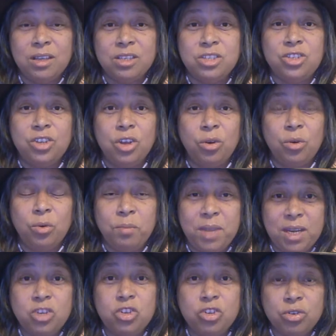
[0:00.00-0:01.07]
So
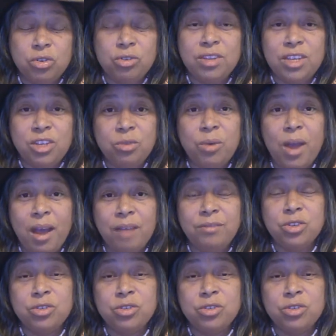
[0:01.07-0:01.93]
make sure that you have